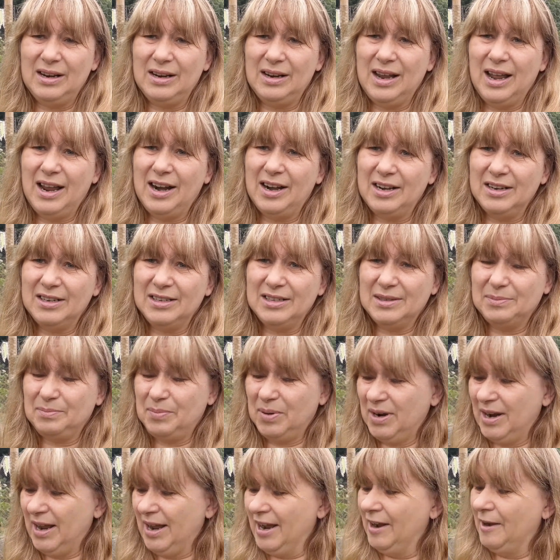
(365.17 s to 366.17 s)
early
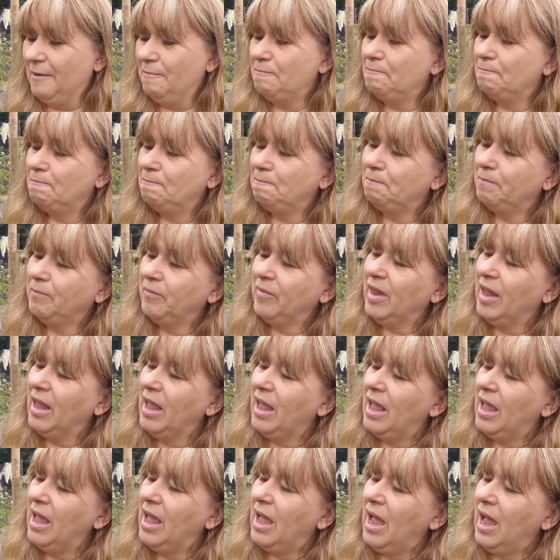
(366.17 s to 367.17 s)
spring.
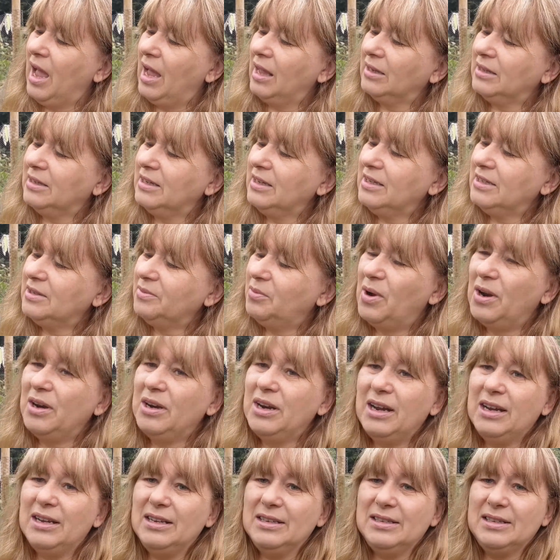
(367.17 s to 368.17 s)
This one
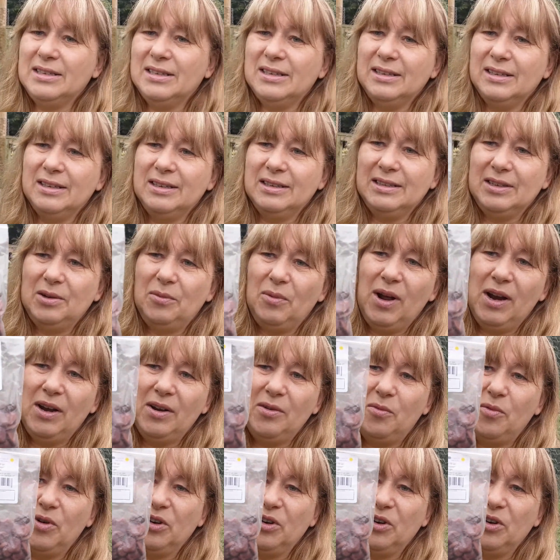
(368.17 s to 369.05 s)
is the one